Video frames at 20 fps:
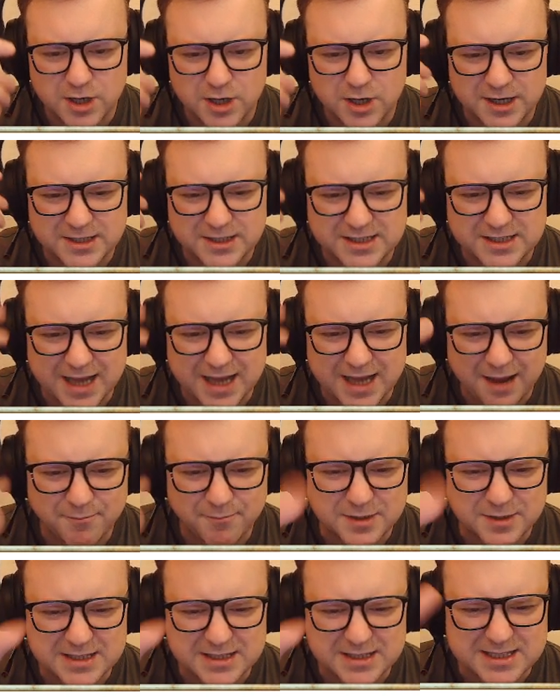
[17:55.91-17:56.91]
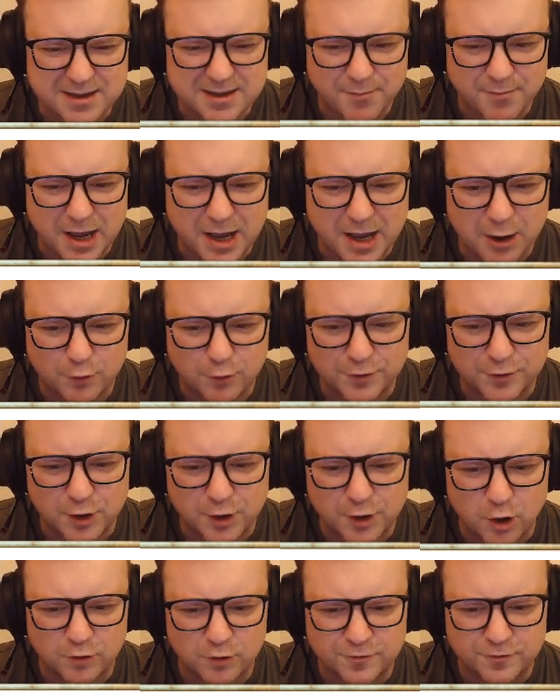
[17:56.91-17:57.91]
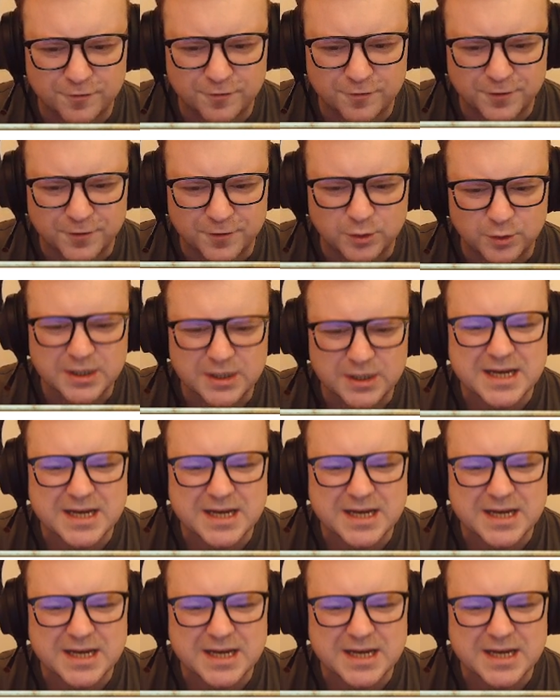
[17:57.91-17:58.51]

an attempt somehow of an overview,